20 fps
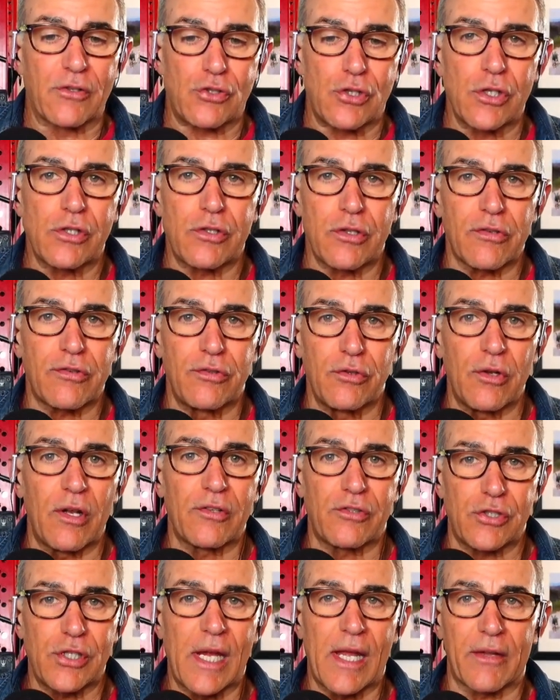She just knew
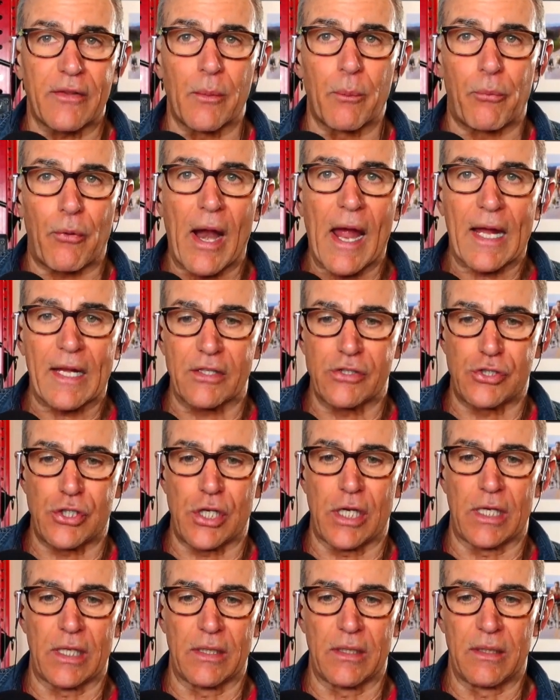that she had the B R C A
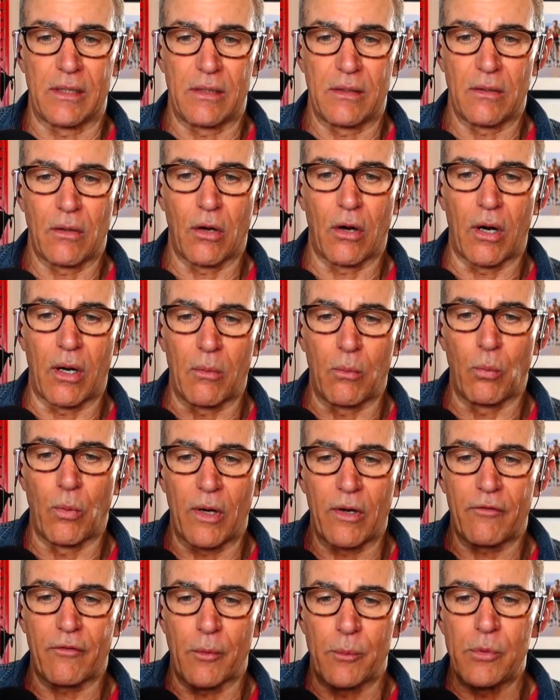gene or yeah.
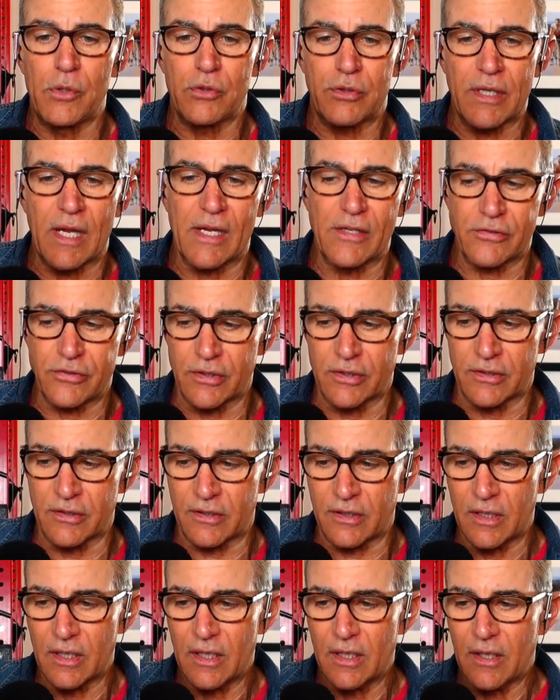one of the
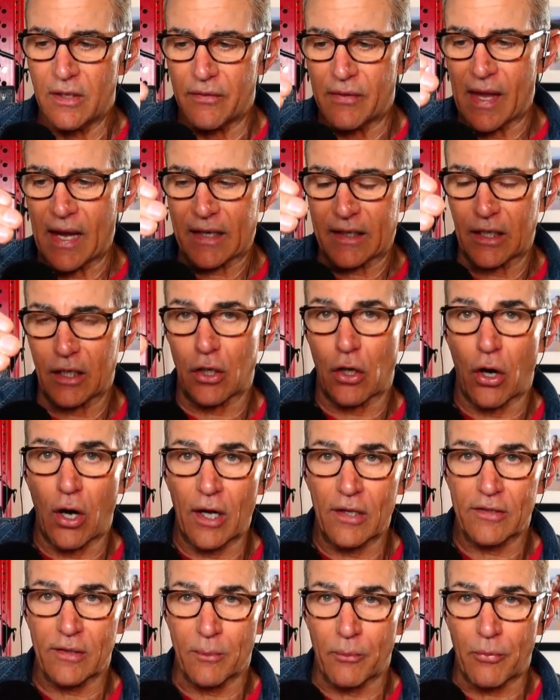mutations that can
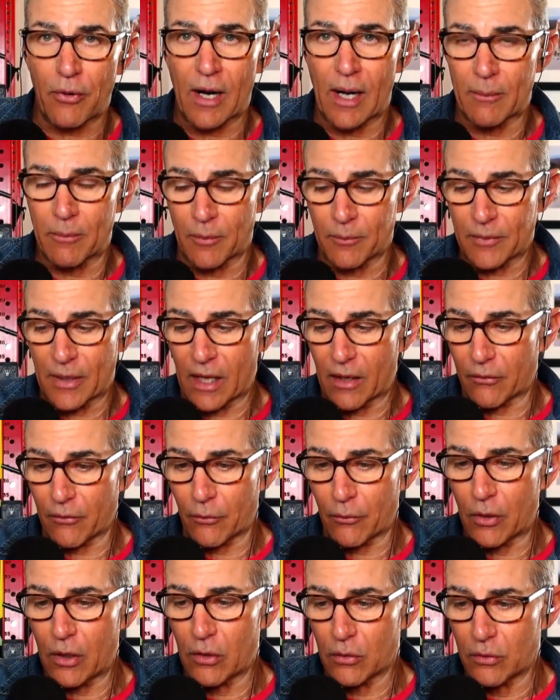cause a problem down the
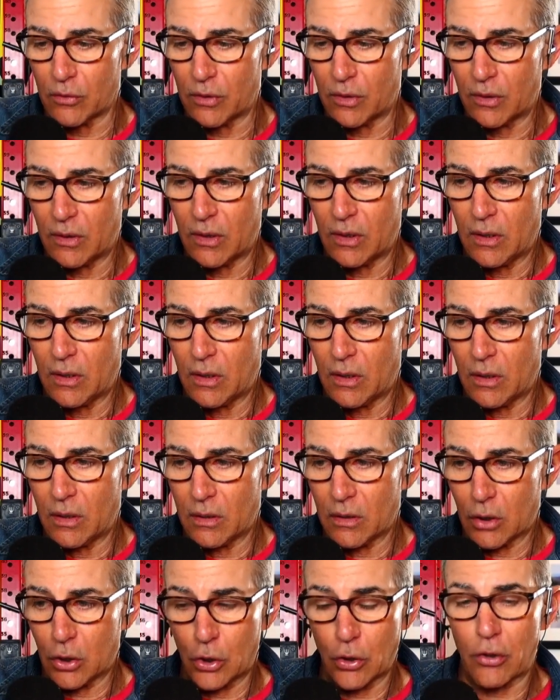road.
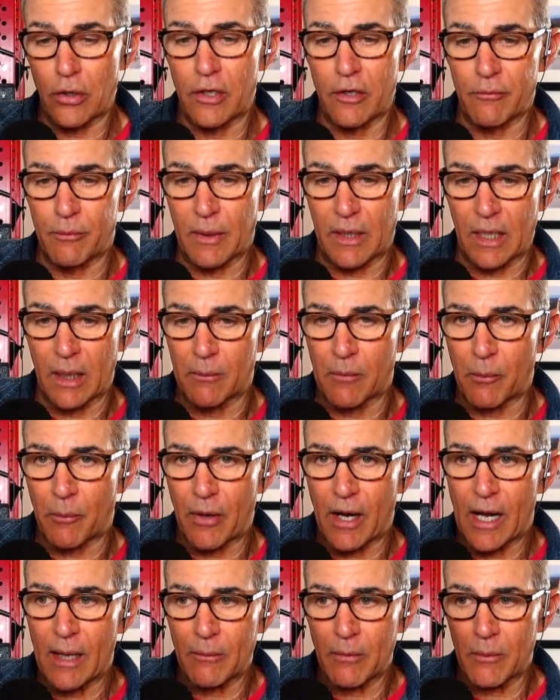Could it have become a
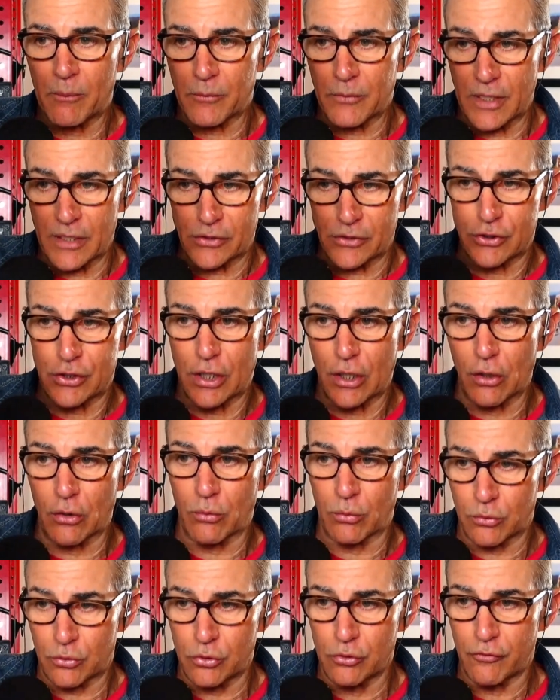problem? Did she
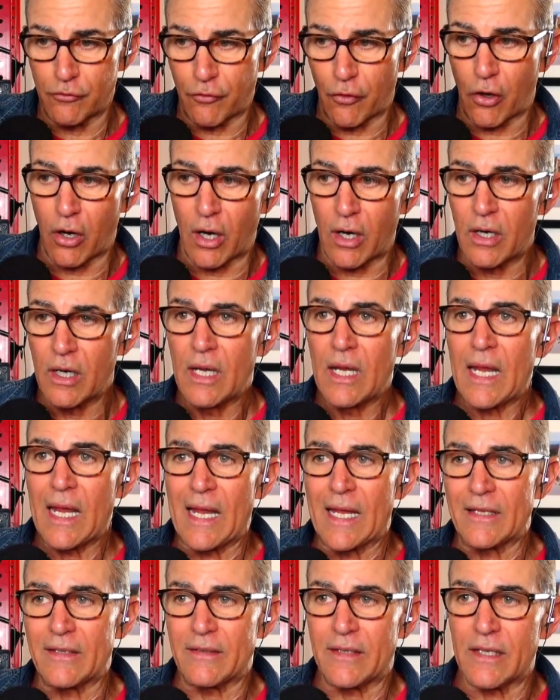go too far?
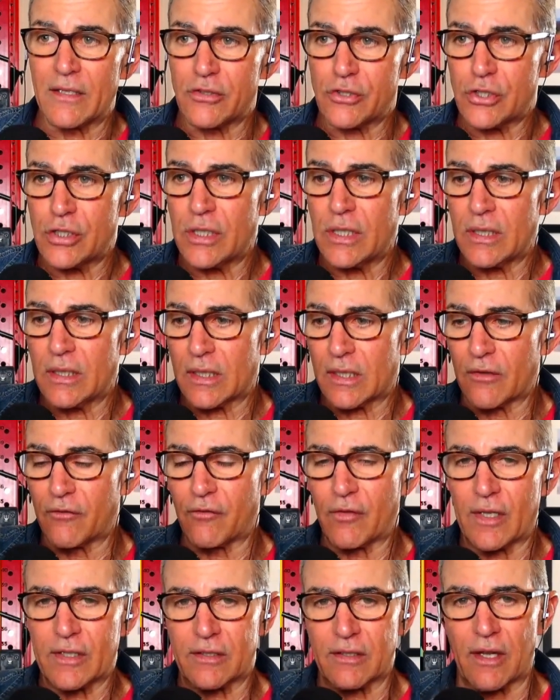And did she
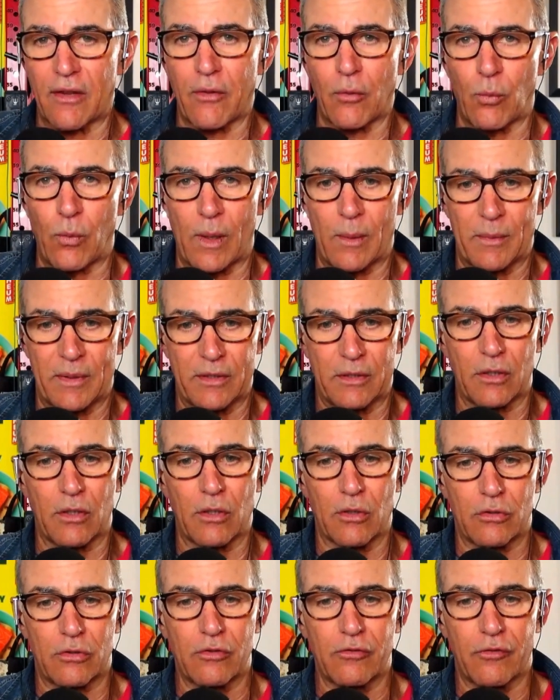convince other women to
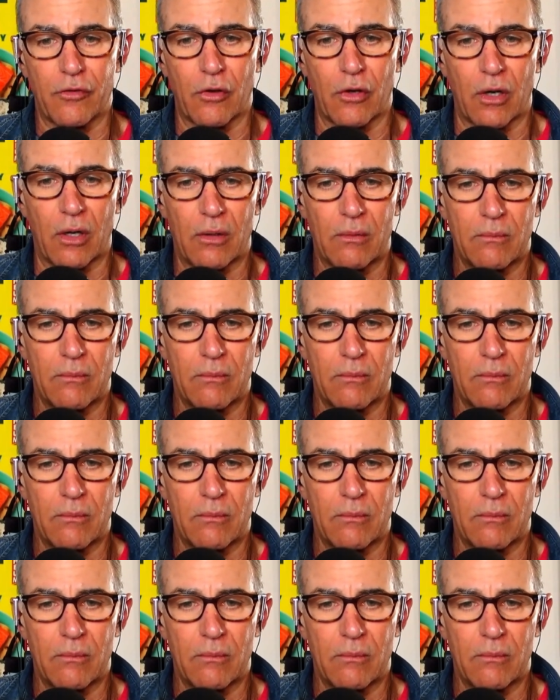go too far?